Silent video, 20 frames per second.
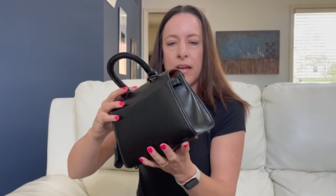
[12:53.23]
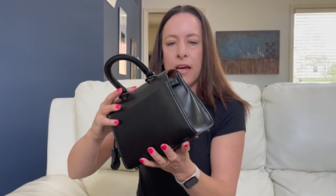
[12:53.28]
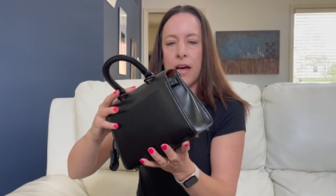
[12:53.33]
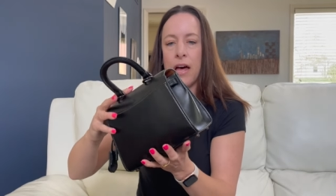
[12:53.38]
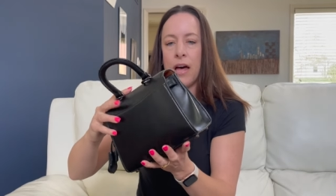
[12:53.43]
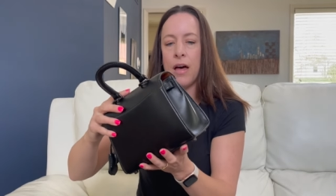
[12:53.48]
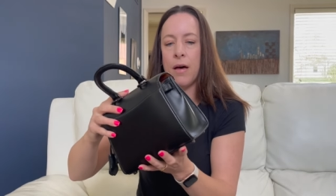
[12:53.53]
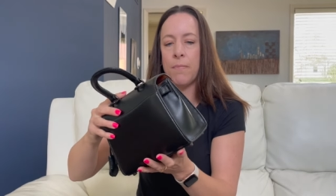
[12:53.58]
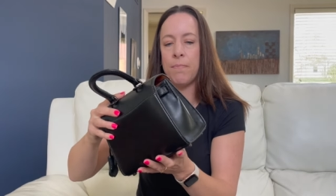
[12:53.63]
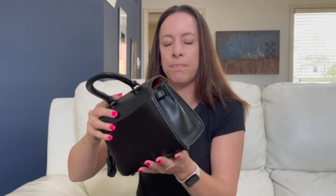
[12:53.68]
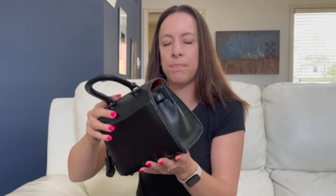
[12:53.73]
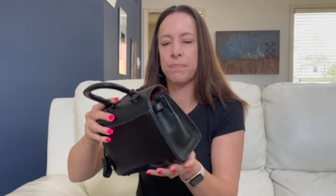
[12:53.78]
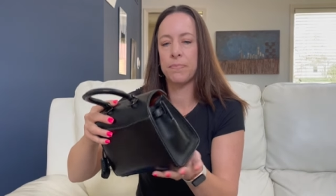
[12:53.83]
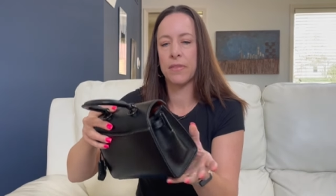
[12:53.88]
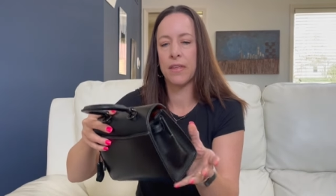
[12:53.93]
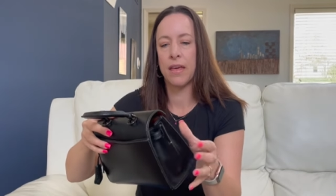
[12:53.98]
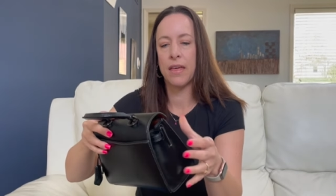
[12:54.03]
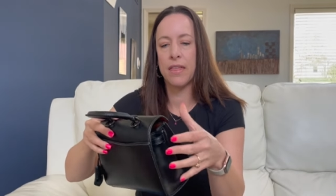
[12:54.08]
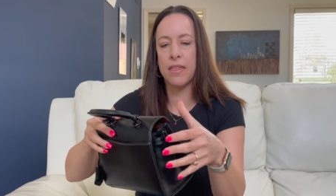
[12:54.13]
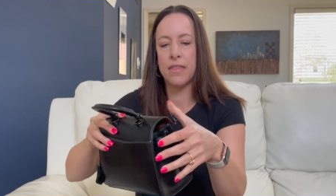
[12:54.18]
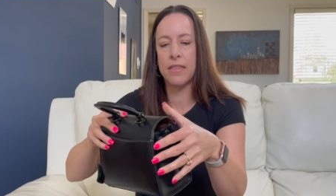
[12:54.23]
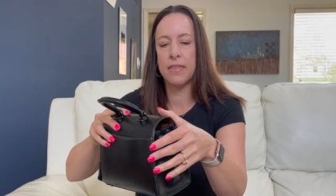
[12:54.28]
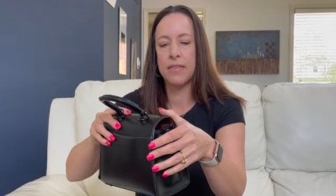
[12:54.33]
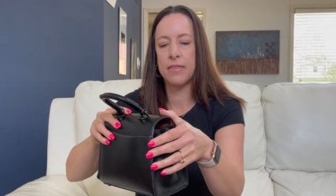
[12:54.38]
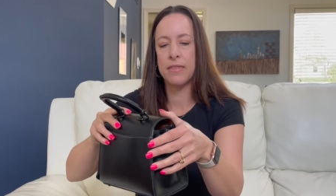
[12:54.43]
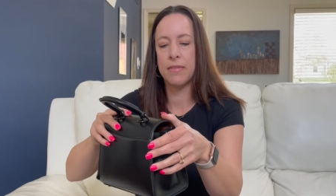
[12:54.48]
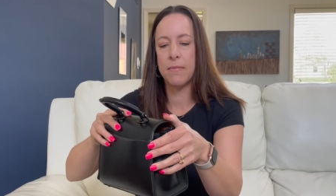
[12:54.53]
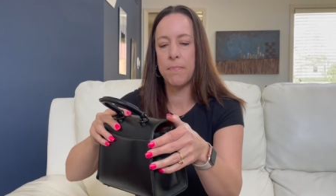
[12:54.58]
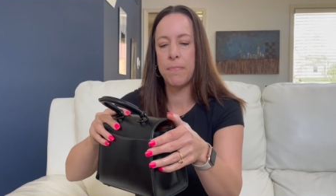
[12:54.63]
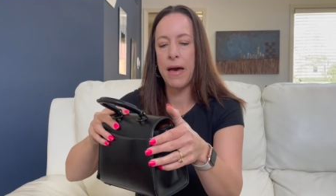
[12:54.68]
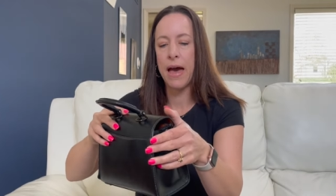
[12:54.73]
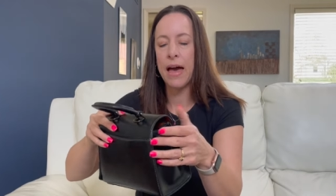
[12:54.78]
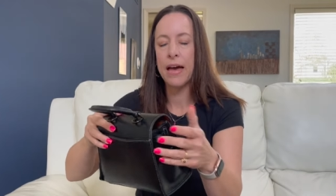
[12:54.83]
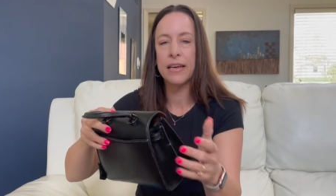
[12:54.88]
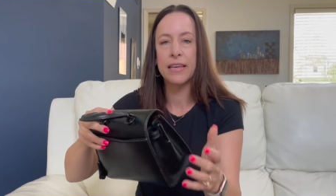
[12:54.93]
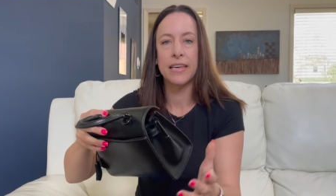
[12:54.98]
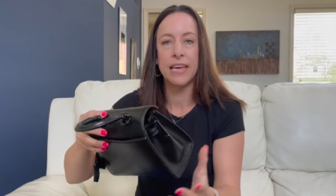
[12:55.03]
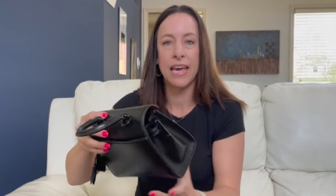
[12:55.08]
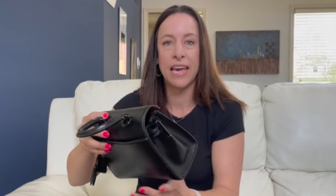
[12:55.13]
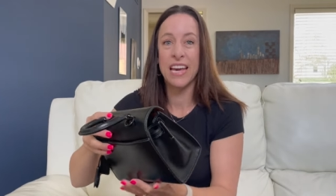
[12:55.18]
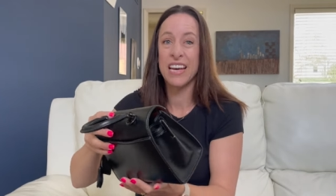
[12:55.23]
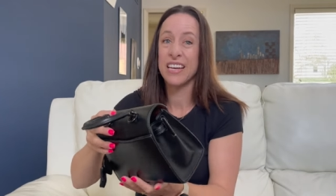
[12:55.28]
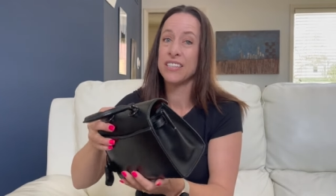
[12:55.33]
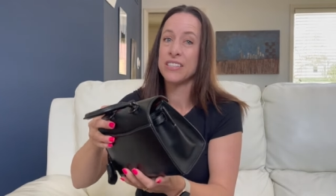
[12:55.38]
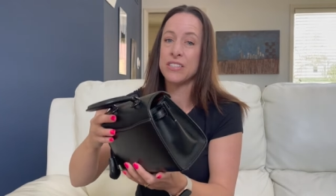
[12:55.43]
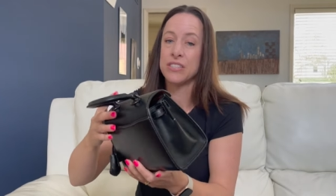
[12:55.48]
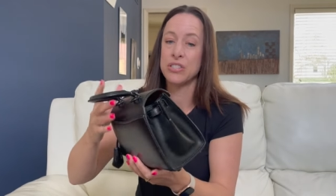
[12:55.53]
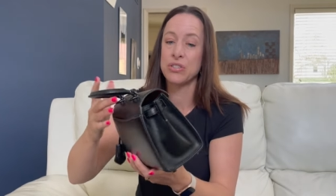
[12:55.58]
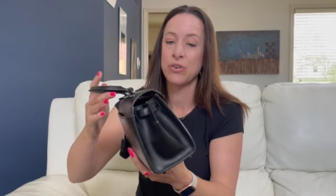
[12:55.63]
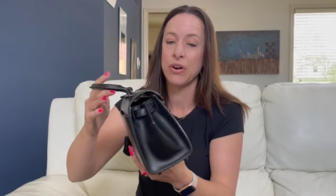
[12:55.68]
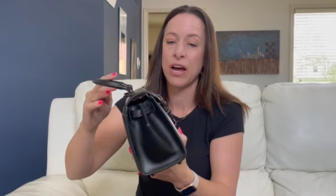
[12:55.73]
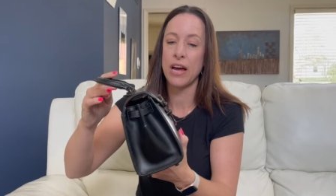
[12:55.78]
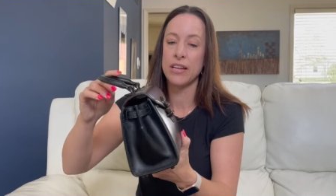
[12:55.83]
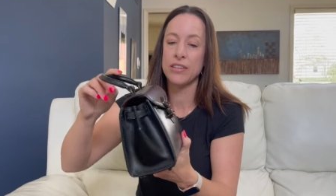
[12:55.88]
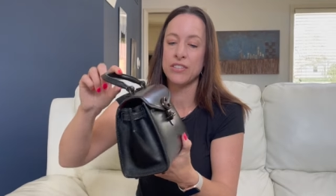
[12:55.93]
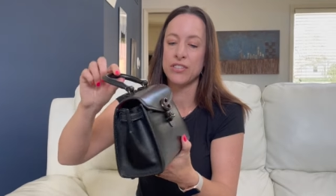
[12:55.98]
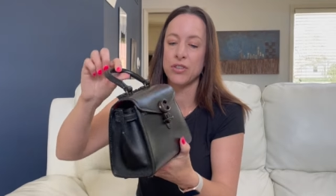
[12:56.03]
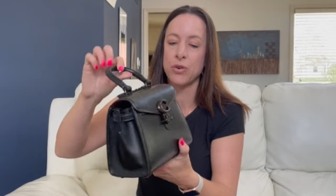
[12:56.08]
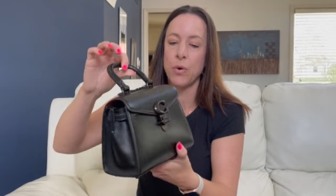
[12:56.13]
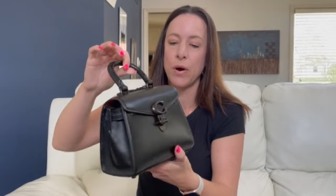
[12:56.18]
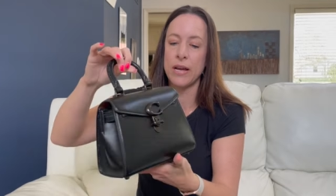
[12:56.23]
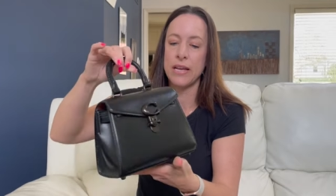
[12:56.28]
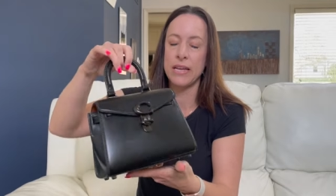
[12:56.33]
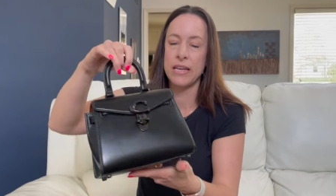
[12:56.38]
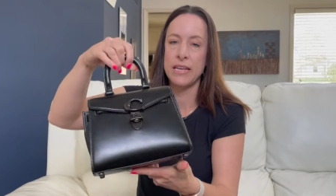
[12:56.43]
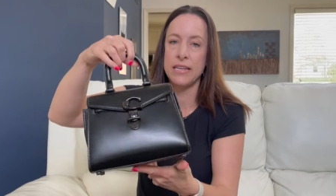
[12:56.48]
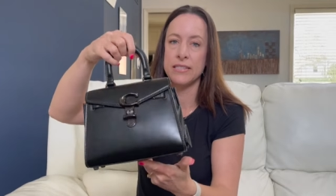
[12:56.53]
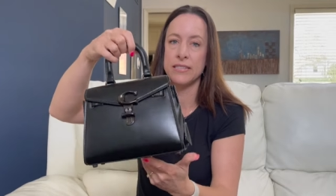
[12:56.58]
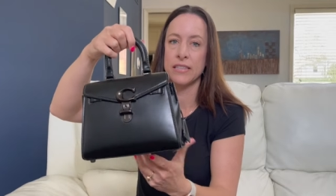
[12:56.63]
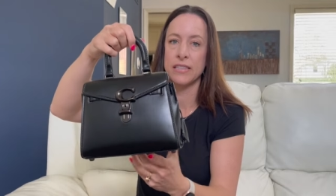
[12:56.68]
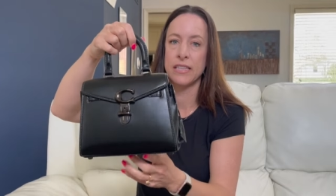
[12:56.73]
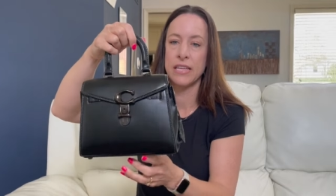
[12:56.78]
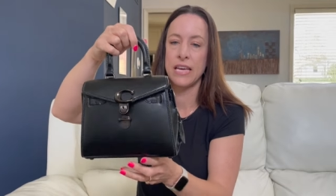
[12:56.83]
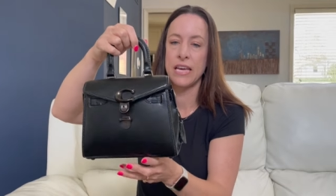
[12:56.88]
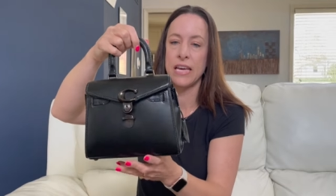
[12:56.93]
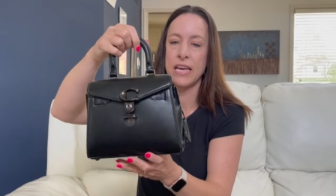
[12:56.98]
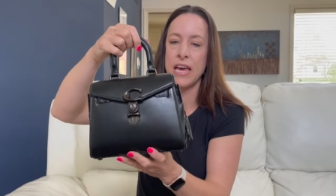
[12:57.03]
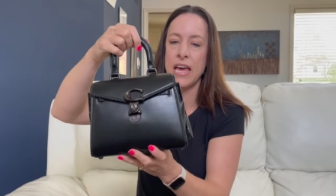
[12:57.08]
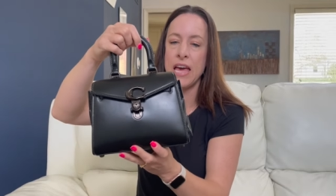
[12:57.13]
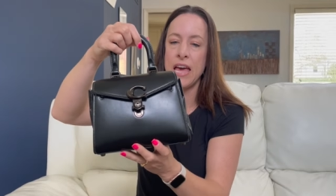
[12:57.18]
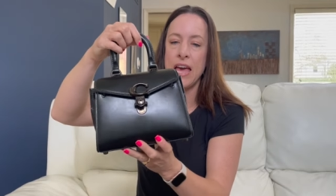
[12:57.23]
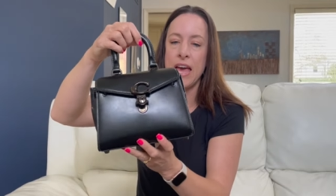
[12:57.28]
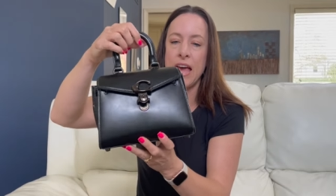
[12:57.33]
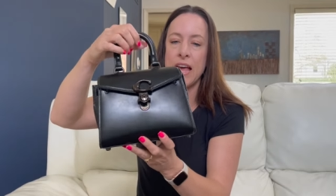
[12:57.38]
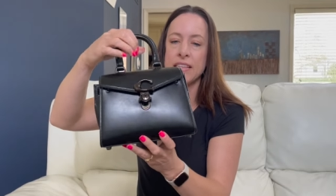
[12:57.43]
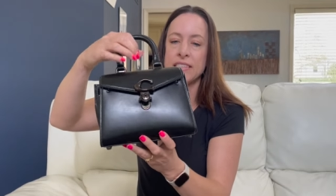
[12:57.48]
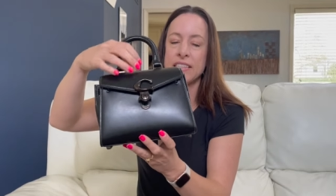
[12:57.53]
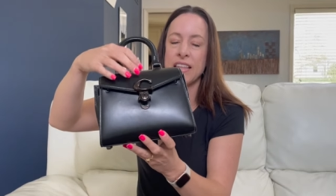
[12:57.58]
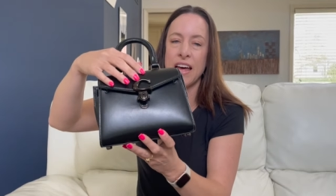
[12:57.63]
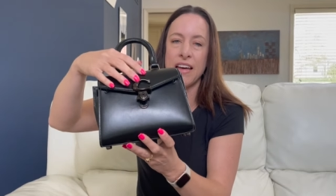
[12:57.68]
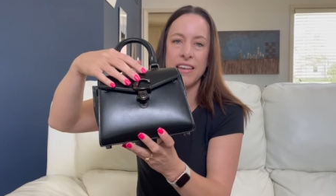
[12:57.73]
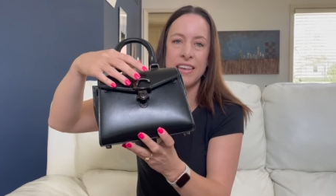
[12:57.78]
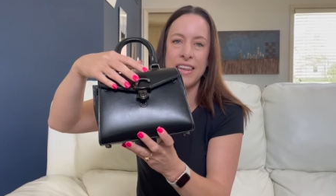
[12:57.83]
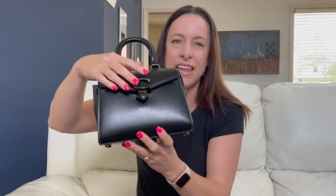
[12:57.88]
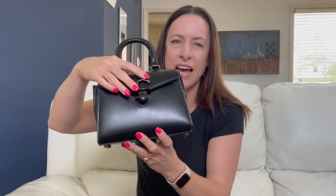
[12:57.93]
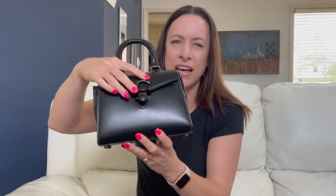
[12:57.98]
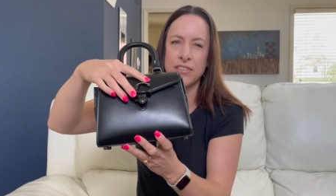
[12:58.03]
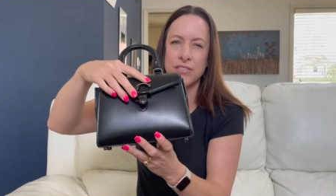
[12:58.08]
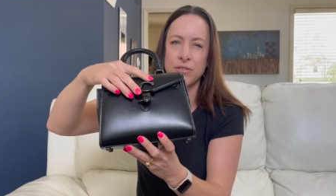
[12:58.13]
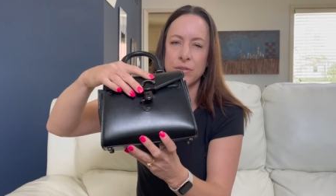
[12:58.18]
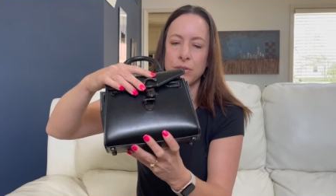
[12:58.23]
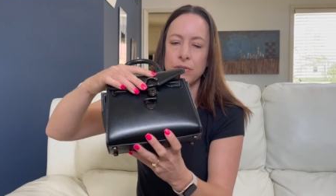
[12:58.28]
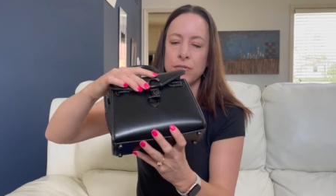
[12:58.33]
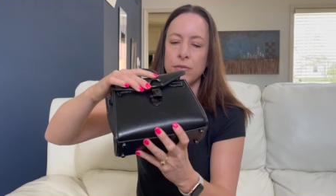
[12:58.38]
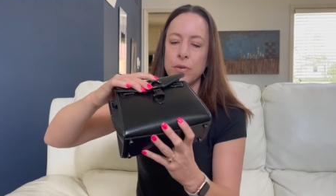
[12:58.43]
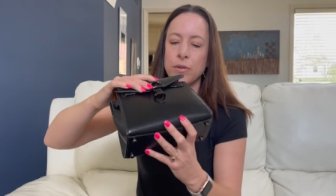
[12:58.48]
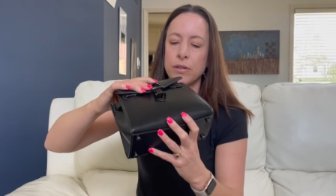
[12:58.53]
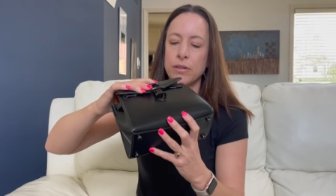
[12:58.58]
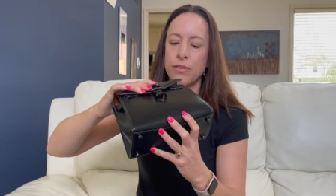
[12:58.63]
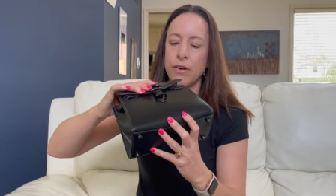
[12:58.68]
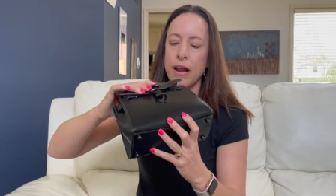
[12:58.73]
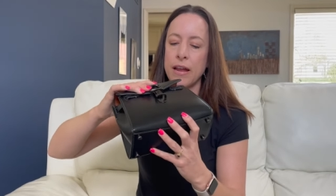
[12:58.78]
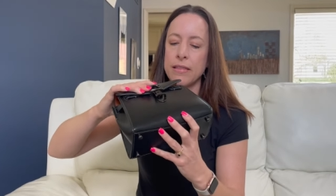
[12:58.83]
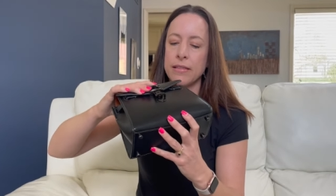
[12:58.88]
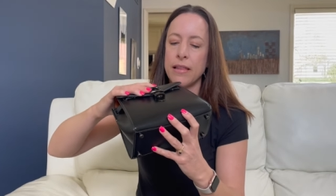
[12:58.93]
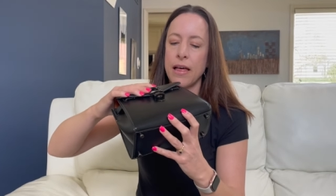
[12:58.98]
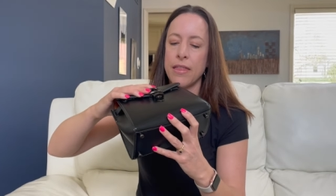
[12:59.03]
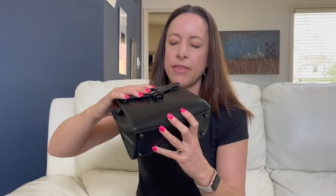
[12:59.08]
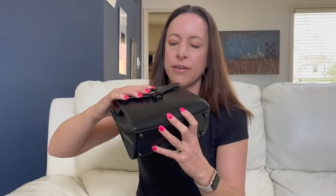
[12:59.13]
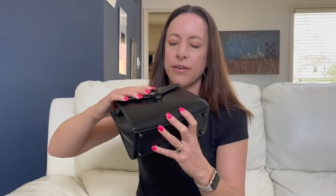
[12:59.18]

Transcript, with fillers: Um, the bag can scratch quite easily. It's that natural full grain leather.